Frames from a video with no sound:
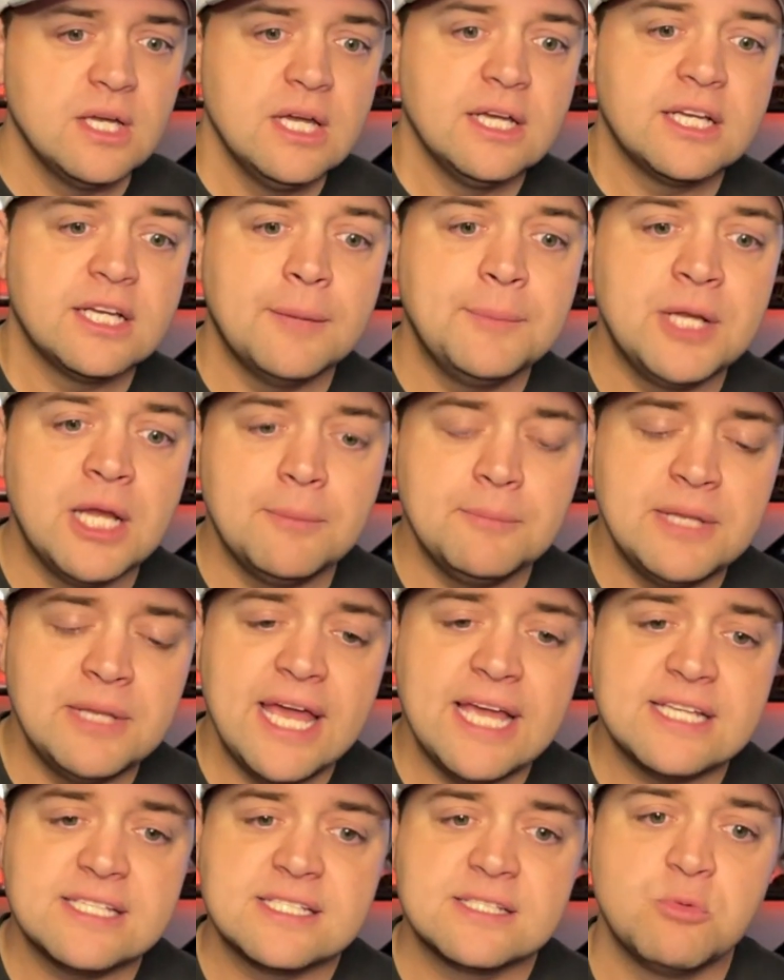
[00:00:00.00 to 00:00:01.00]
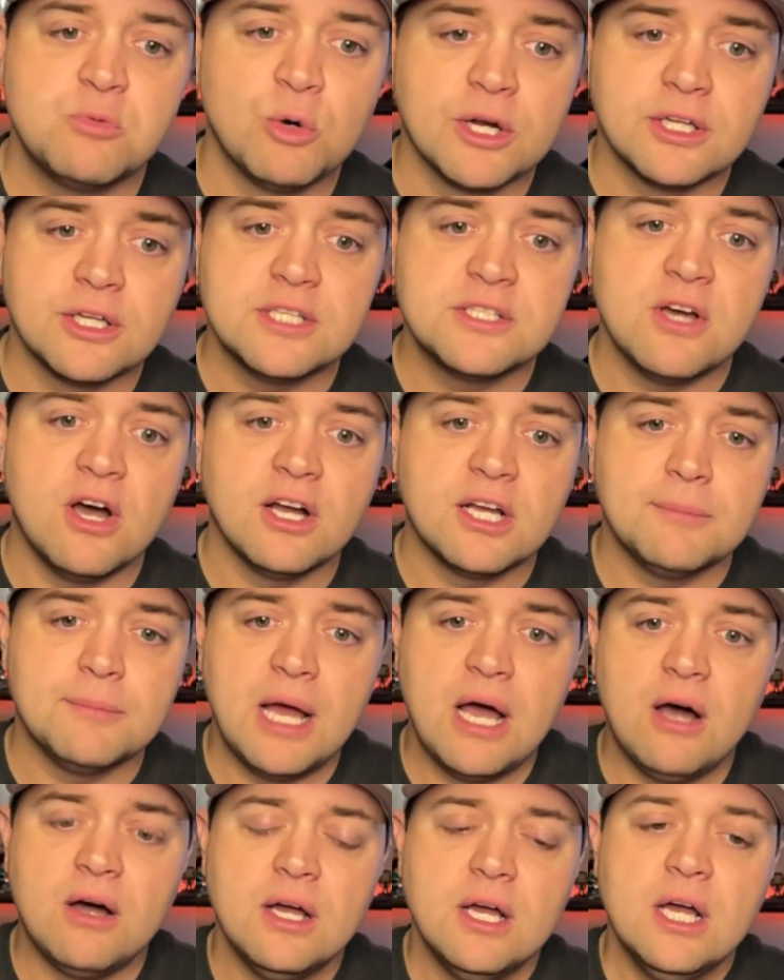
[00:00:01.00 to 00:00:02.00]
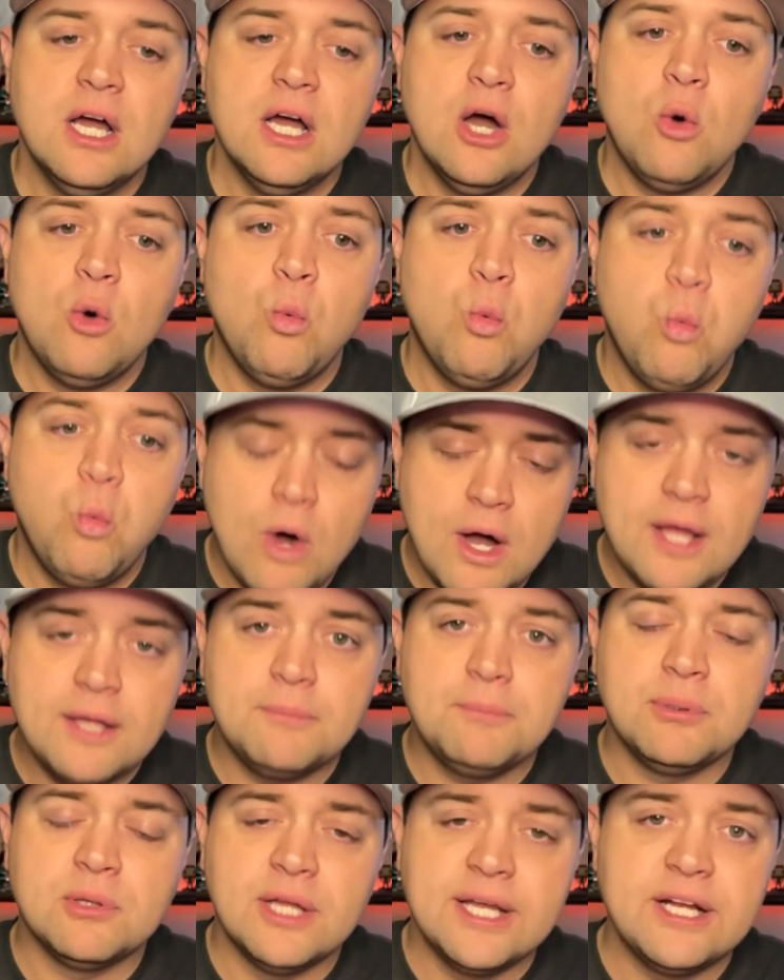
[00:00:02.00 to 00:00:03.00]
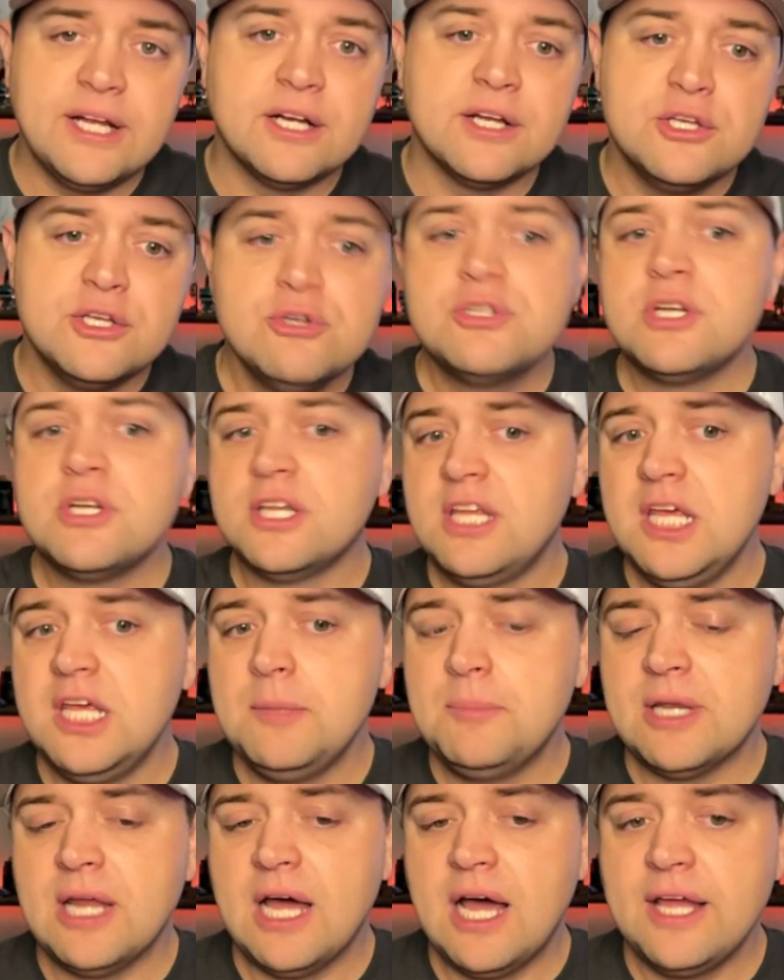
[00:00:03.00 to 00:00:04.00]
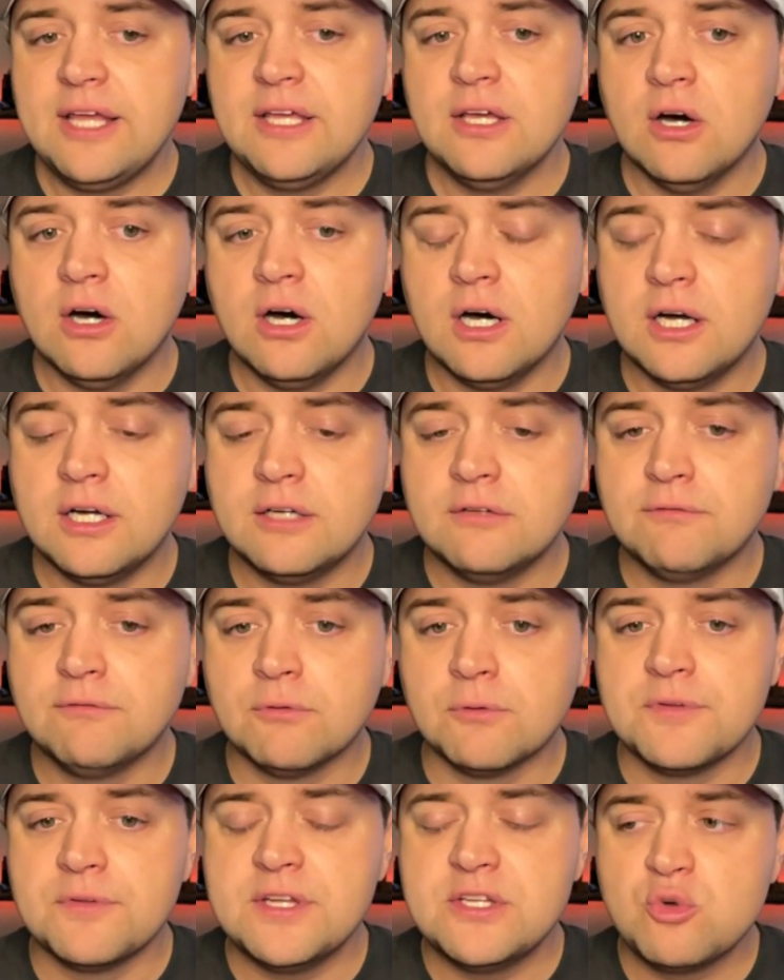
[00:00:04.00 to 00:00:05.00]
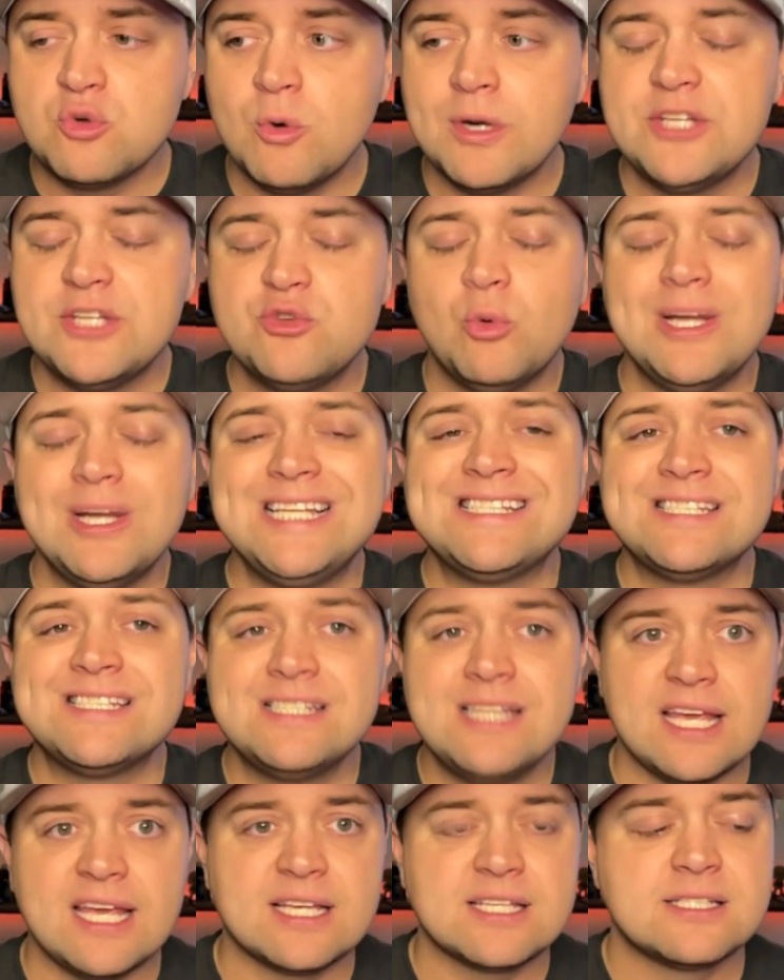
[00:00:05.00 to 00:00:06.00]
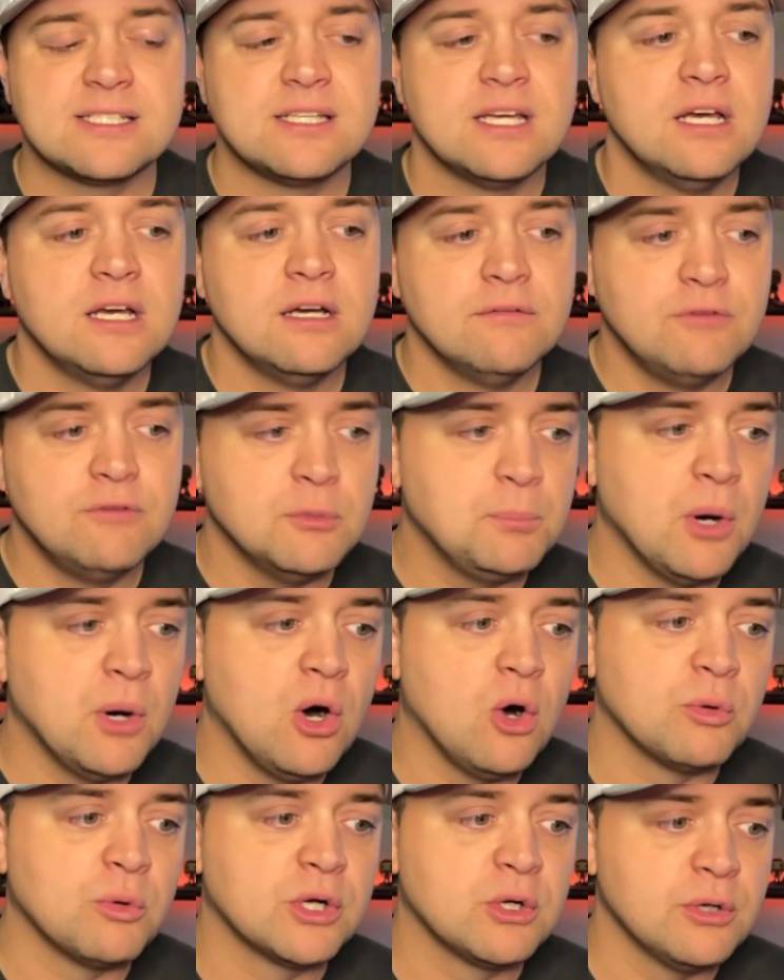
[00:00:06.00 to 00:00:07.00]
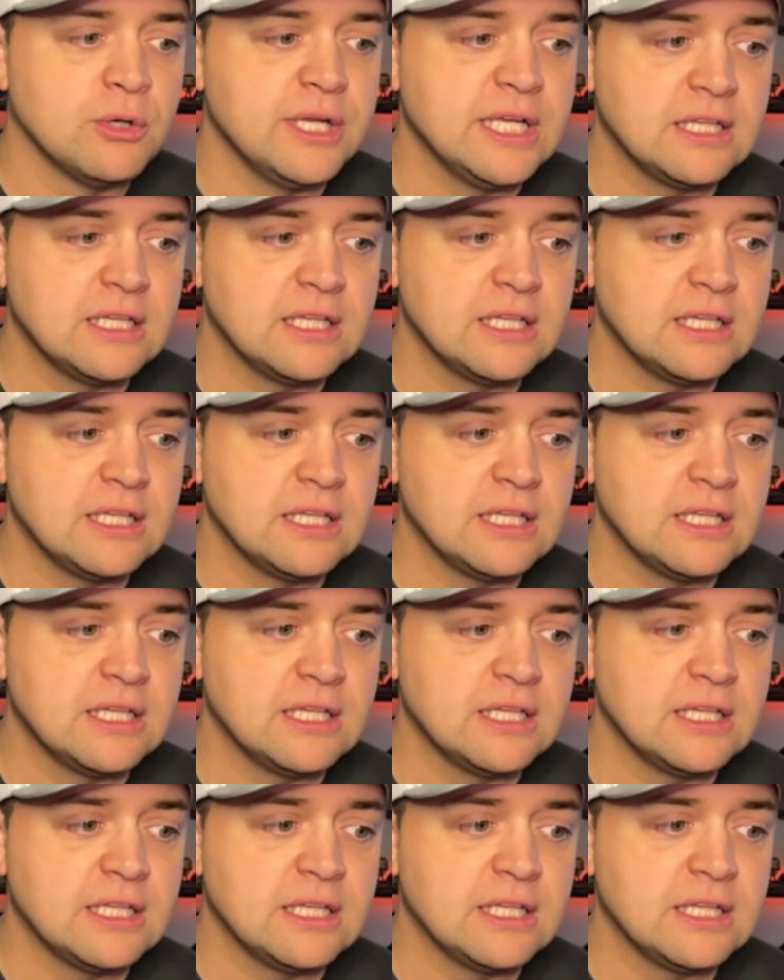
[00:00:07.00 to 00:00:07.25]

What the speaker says: Coming up next, we're going to talk about what player you should keep an eye on for the 2026 football recruiting